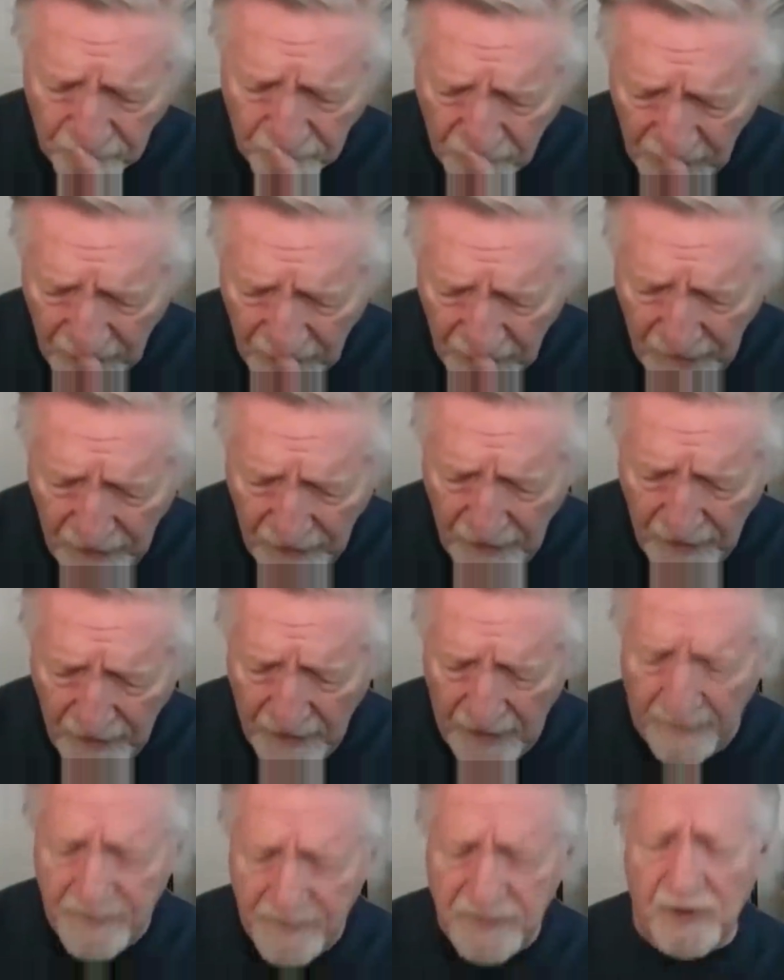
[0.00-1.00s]
I'm sorry, Dan.
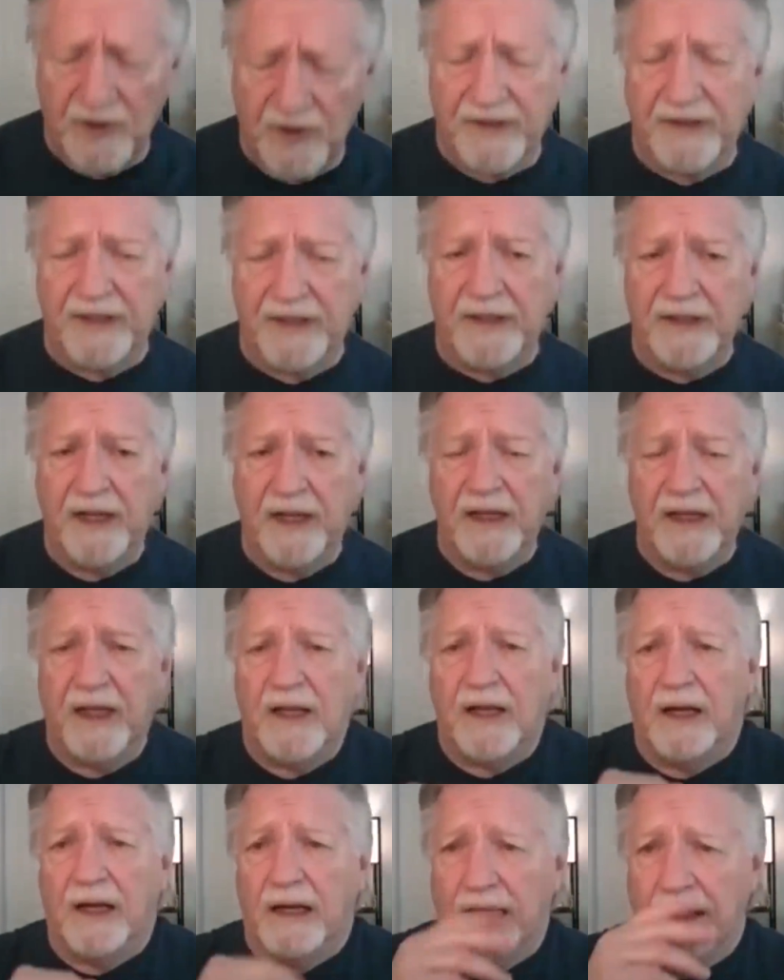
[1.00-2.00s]
Uh,
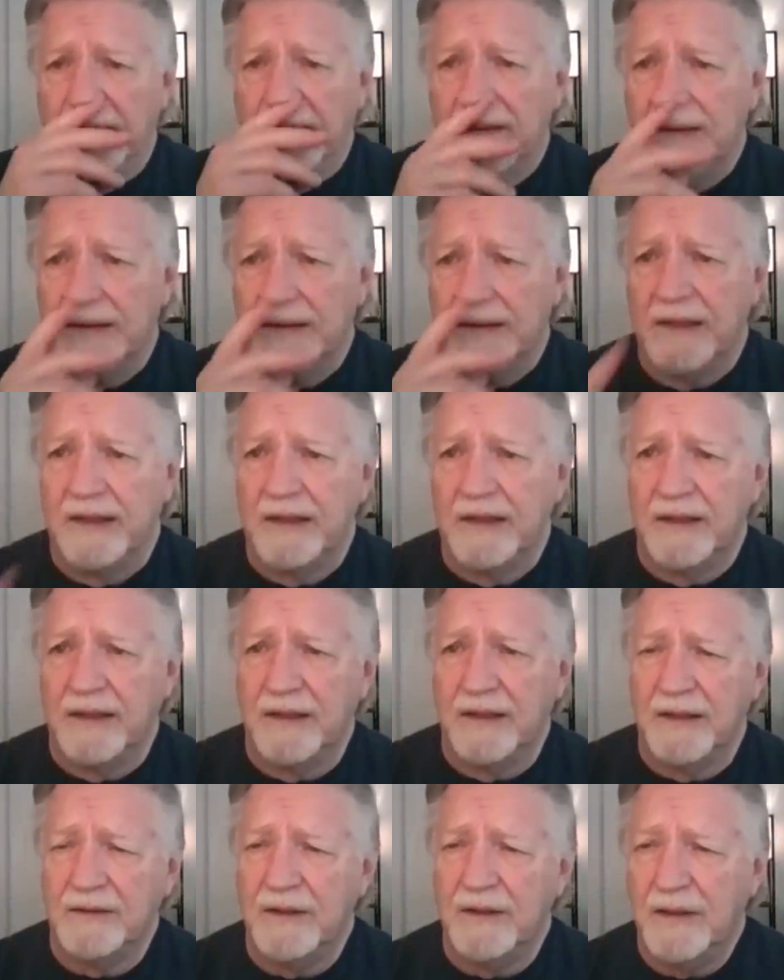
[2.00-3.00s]
uh,
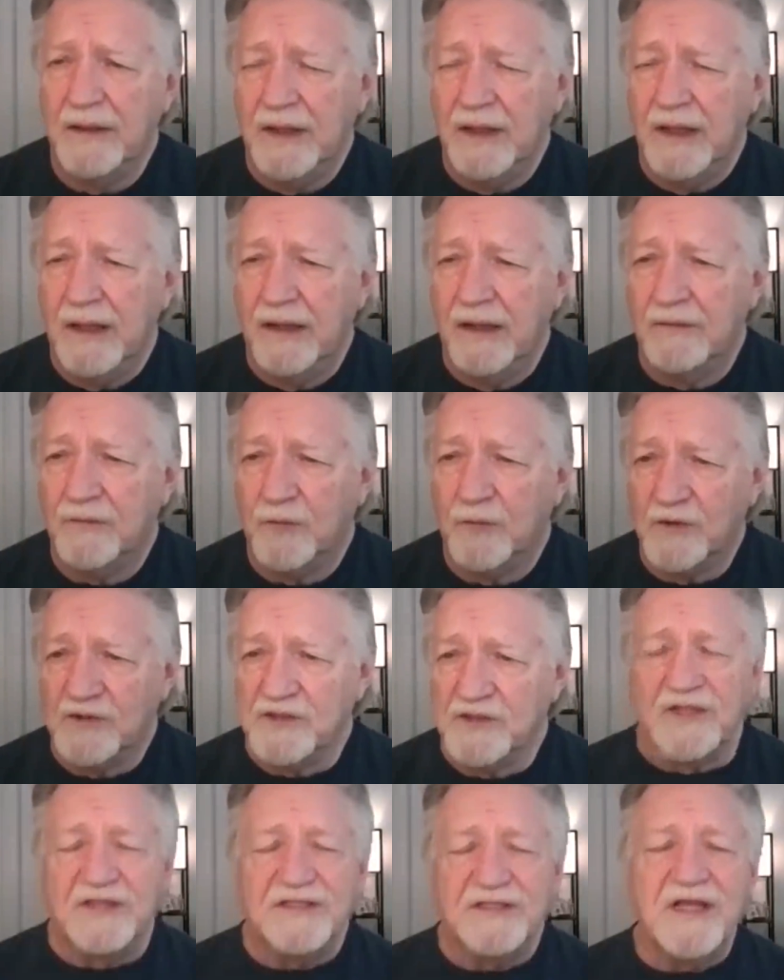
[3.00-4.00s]
of course, at the
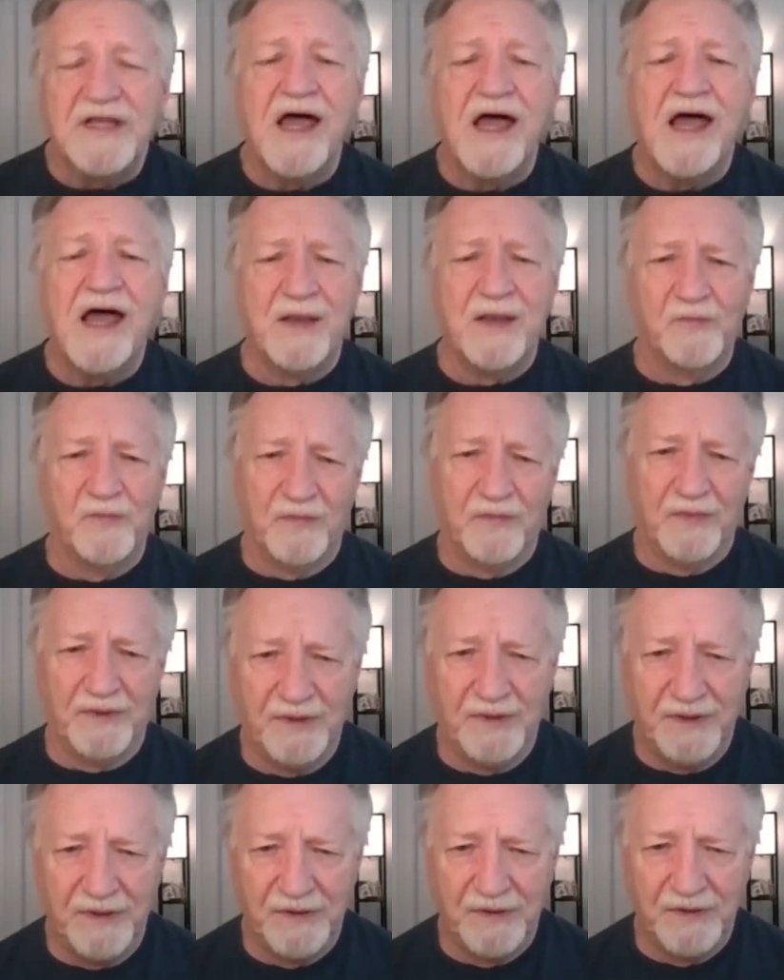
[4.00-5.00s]
time, you know, it
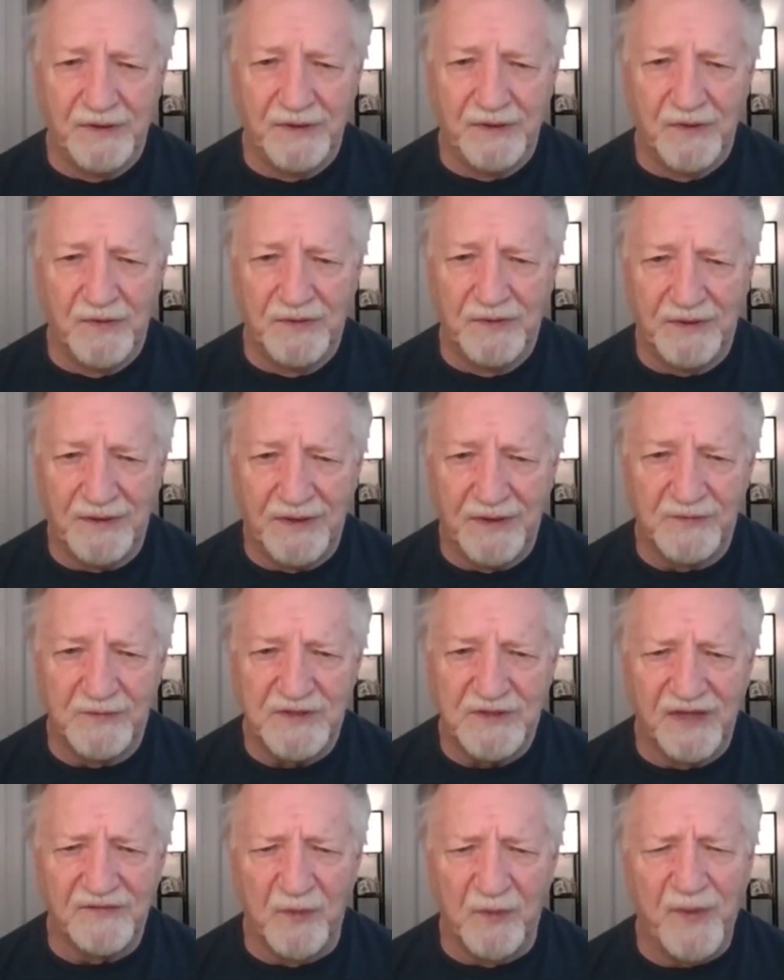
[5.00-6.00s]
was kind of a pain in the
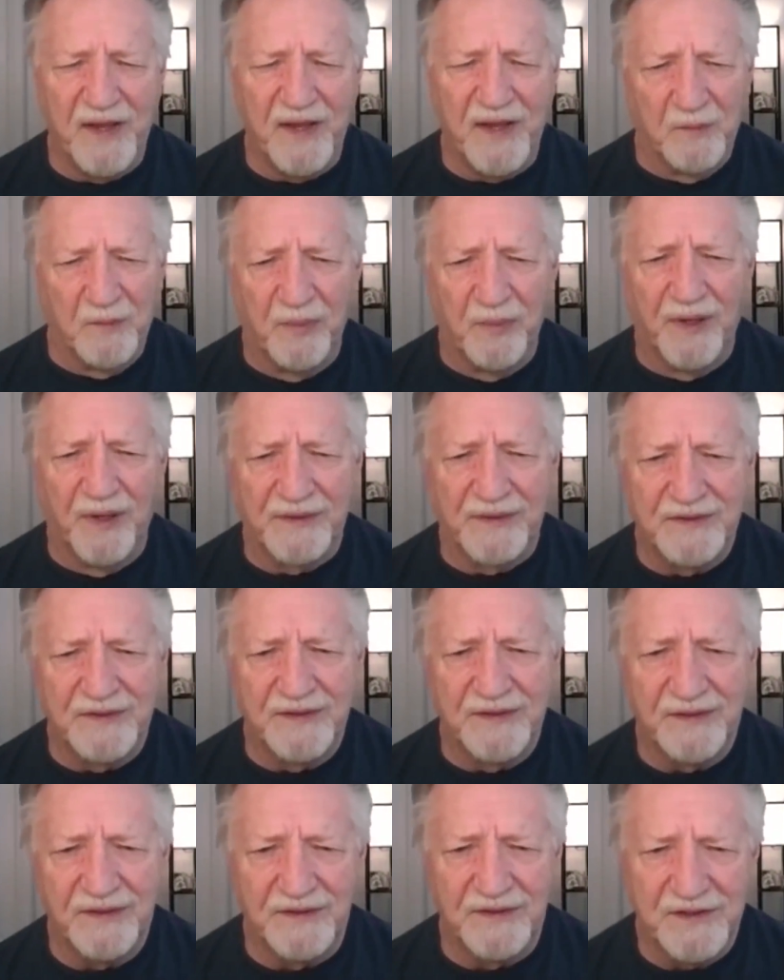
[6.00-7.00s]
butt because
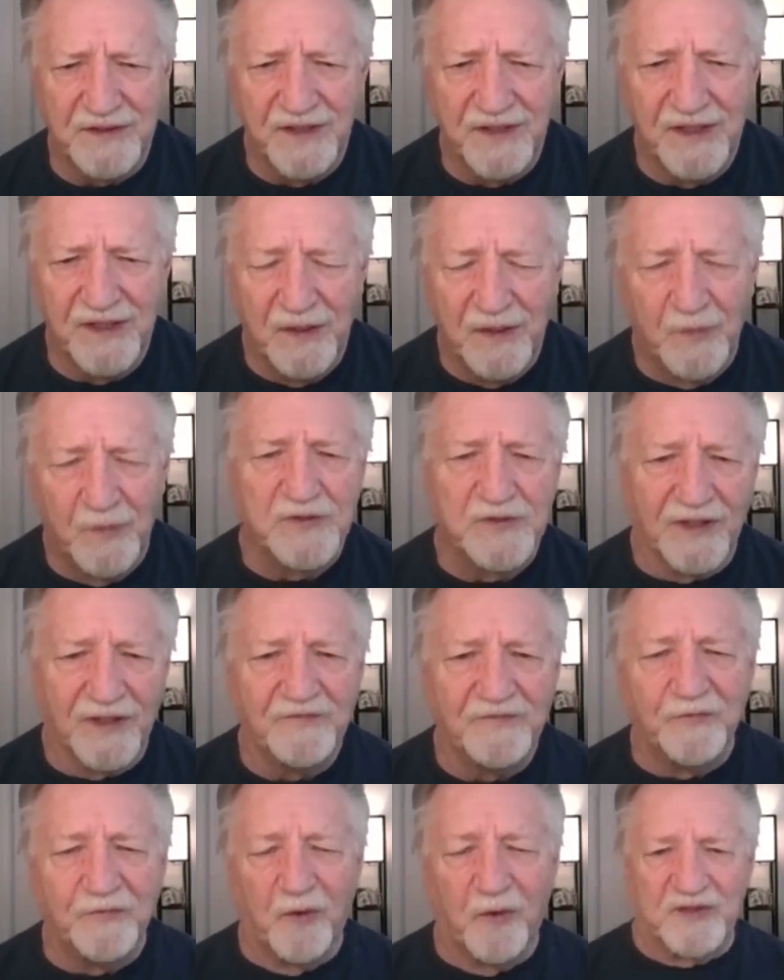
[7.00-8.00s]
what you lived for was to be on
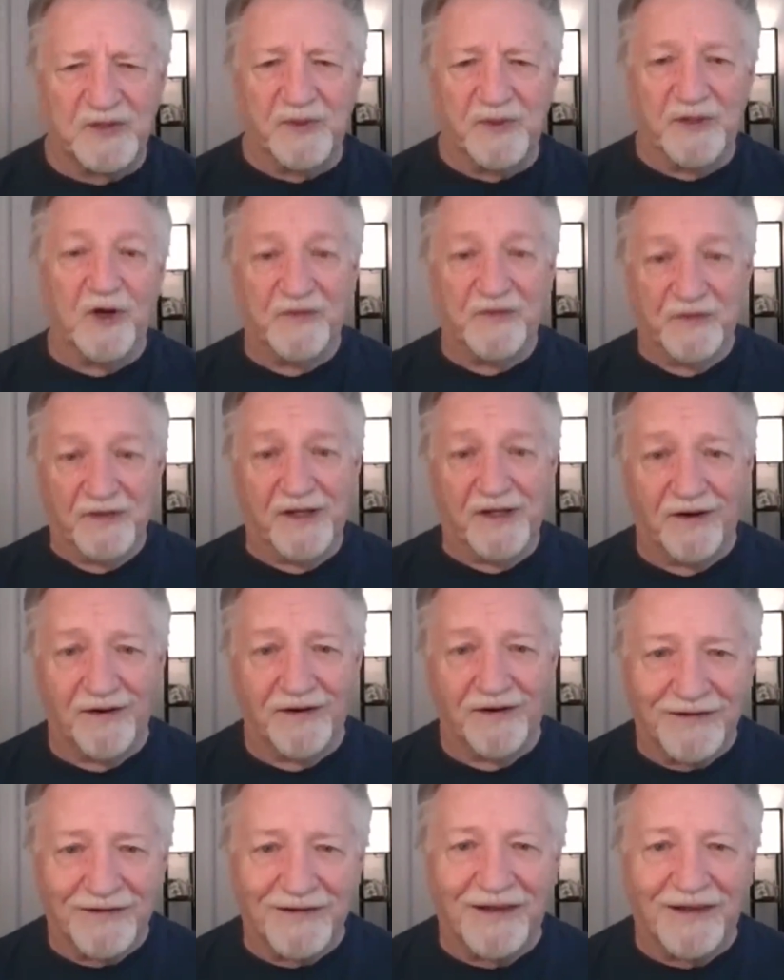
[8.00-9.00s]
the air live, right. you
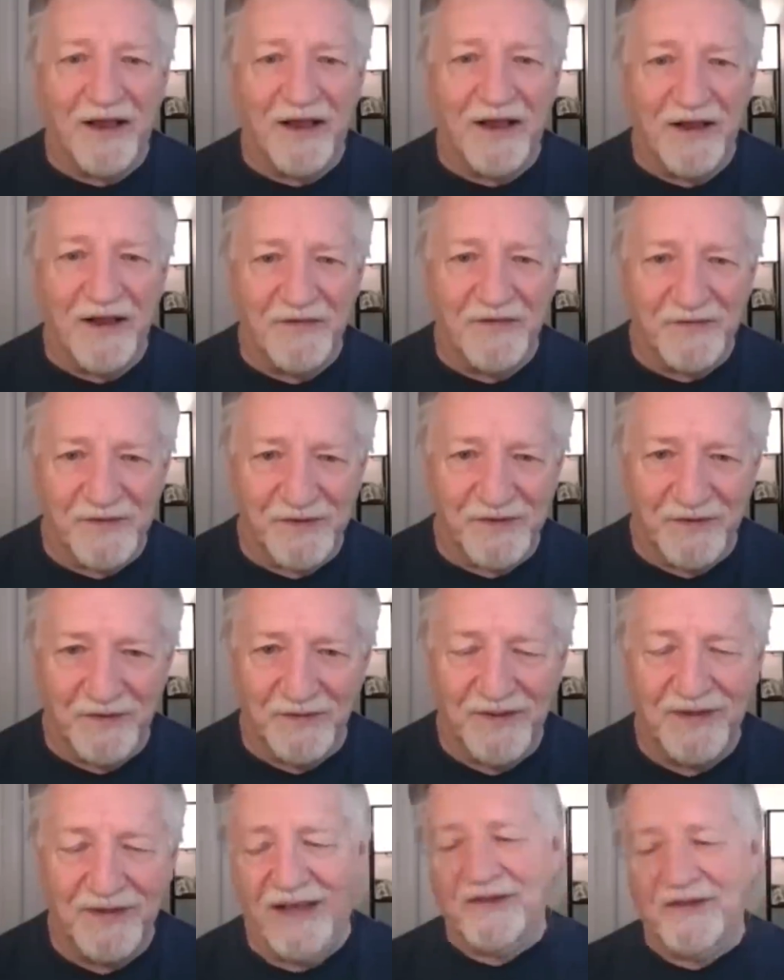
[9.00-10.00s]
know, and then to get
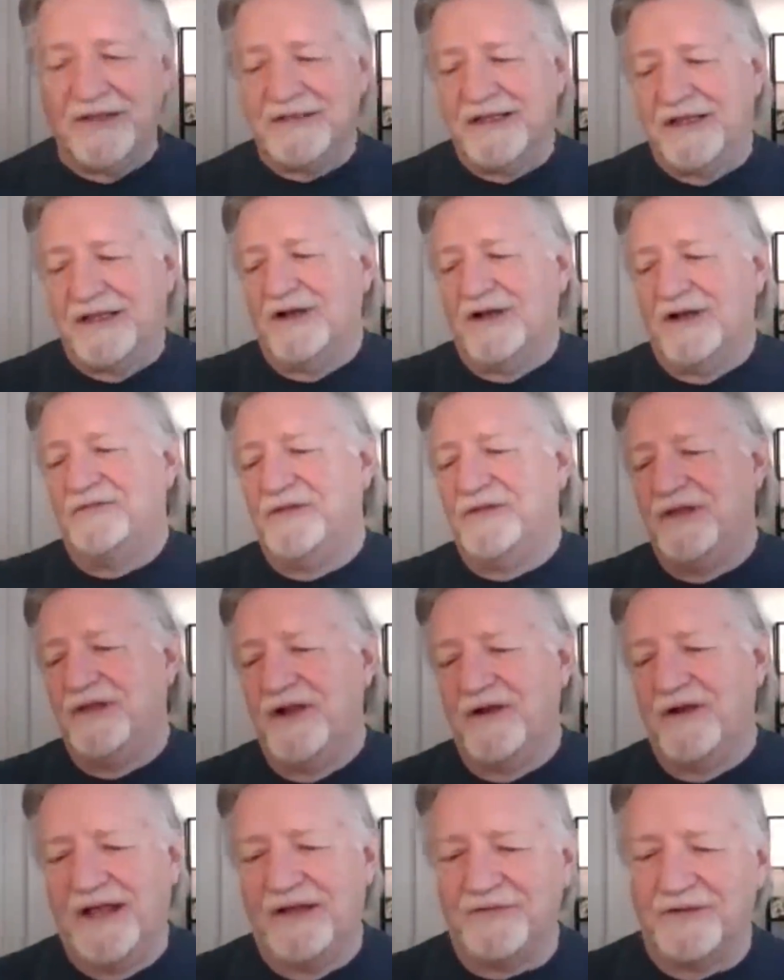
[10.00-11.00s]
off the air and have to go, oh I got
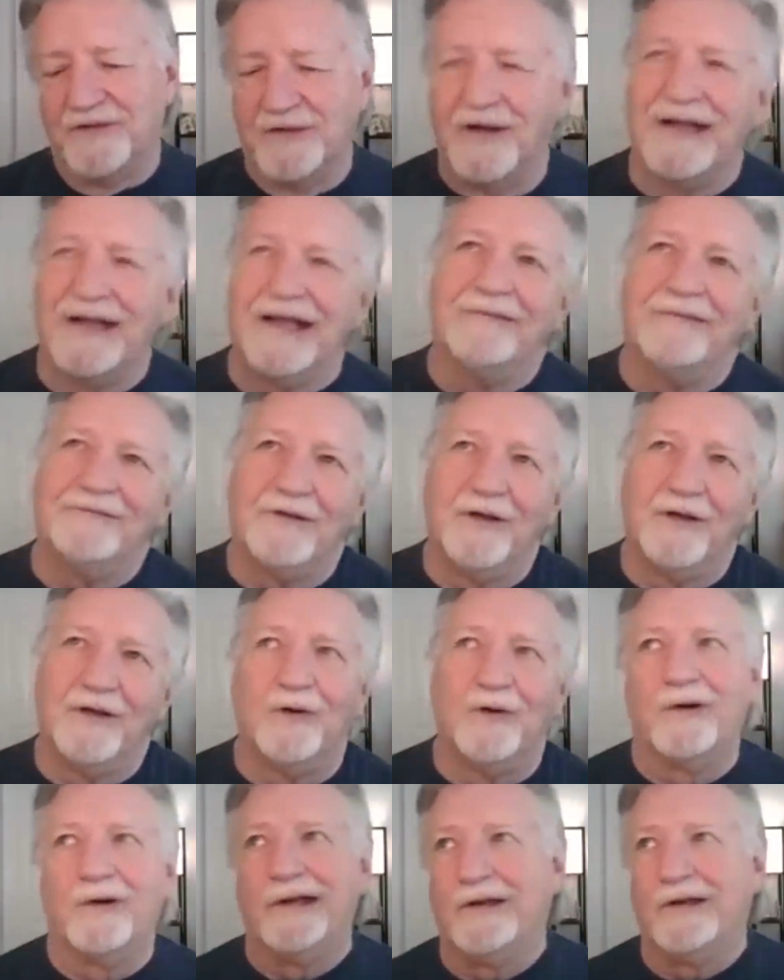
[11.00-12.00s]
to go and record these
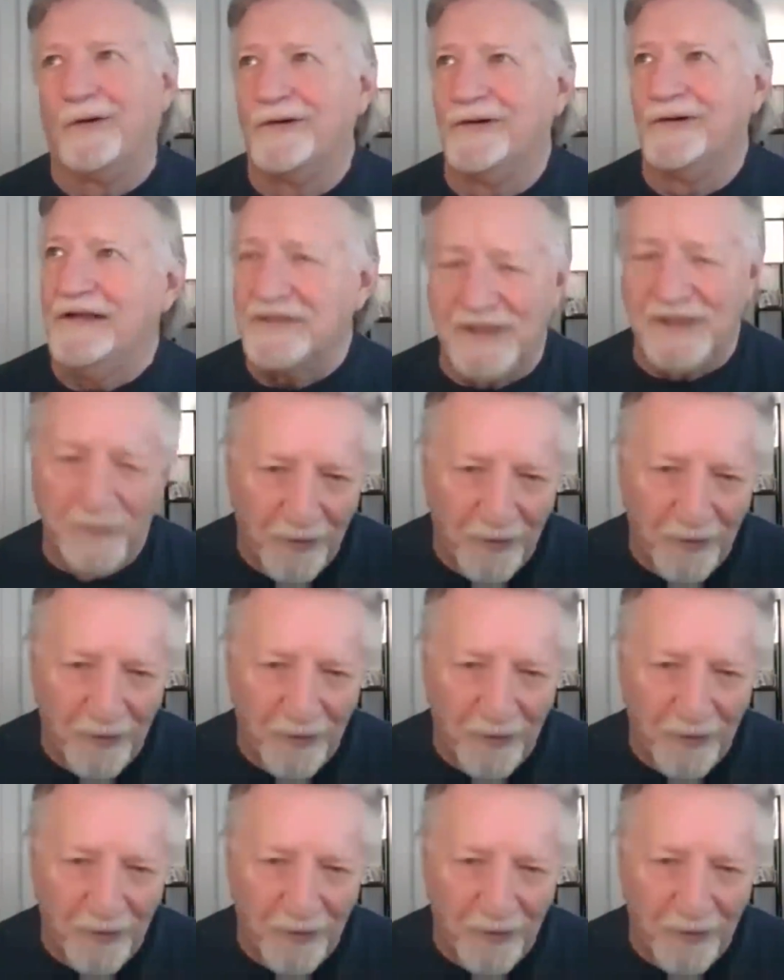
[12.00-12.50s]
commercials. You know?